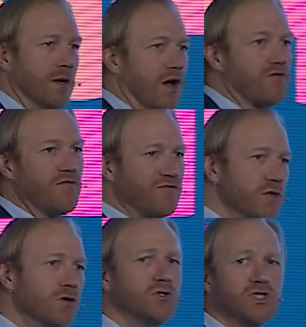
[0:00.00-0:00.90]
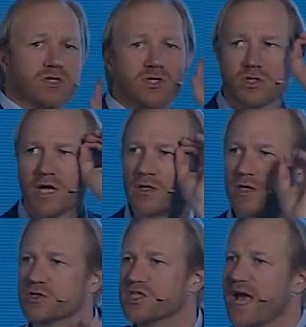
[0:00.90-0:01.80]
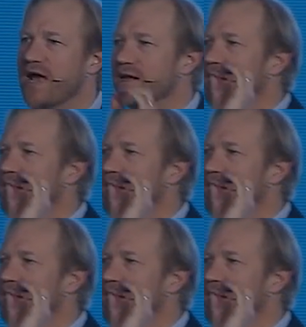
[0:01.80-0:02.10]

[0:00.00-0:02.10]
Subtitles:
of confusion, trying to understand,